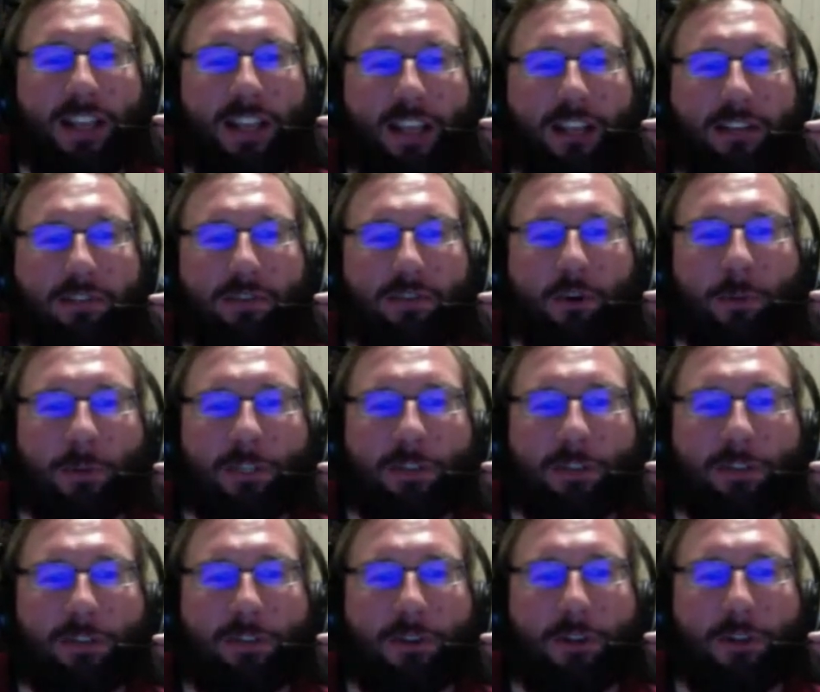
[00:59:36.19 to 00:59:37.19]
and
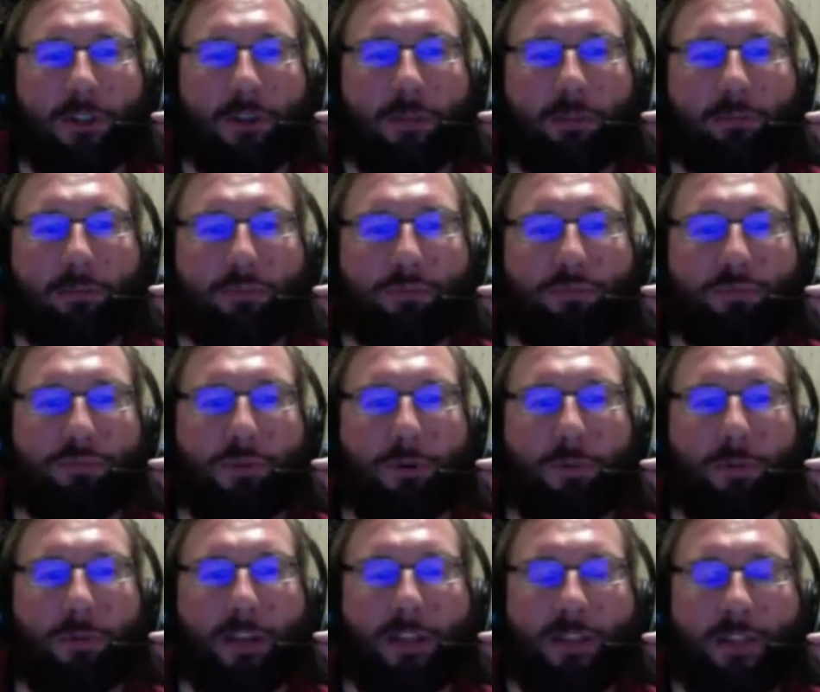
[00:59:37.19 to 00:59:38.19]
informative, although
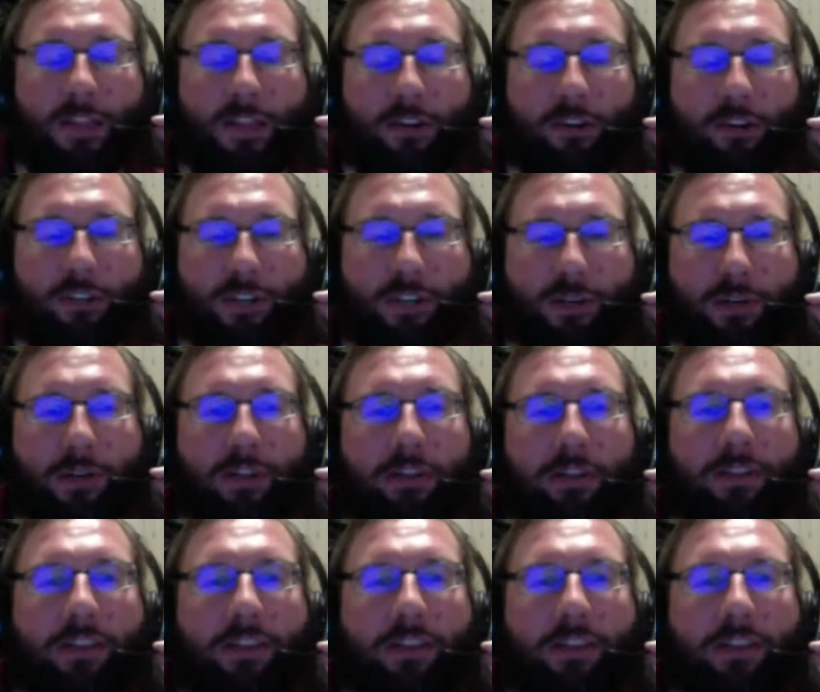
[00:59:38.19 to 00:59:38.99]
probably in that order.